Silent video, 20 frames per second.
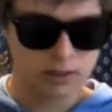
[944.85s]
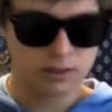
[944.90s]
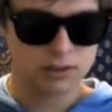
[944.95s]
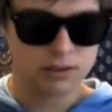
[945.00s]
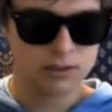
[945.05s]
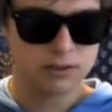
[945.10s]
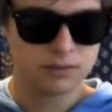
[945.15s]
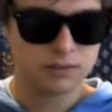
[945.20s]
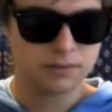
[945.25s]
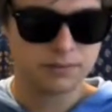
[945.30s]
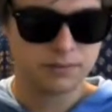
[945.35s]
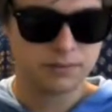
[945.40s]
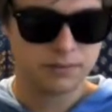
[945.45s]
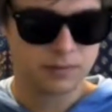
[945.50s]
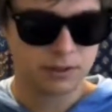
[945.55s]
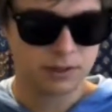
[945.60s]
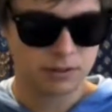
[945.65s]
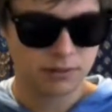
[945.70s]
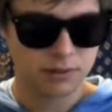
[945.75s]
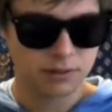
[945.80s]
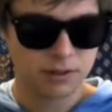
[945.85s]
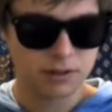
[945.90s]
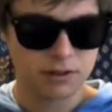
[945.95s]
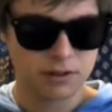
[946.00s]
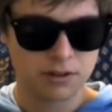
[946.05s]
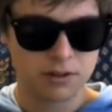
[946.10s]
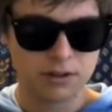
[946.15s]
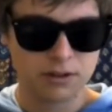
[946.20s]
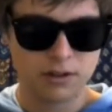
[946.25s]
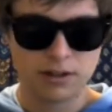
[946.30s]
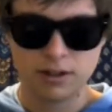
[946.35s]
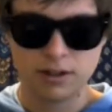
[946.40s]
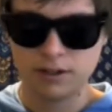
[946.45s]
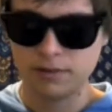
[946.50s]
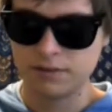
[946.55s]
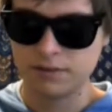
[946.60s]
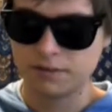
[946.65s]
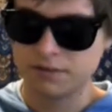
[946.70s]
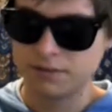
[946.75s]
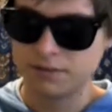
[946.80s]
So I'm gonna turn it
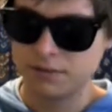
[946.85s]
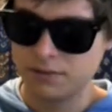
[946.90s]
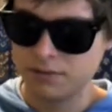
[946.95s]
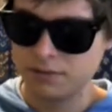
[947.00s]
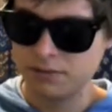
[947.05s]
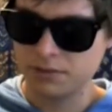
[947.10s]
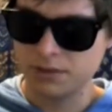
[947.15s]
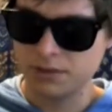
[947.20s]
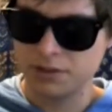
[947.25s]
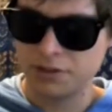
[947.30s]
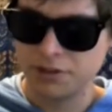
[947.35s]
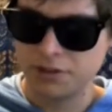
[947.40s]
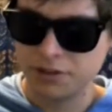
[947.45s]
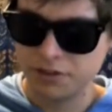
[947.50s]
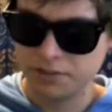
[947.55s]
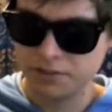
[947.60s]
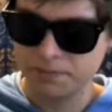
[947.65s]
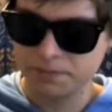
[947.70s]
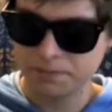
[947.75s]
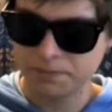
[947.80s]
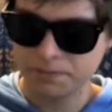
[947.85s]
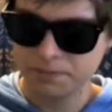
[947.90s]
off. Chill.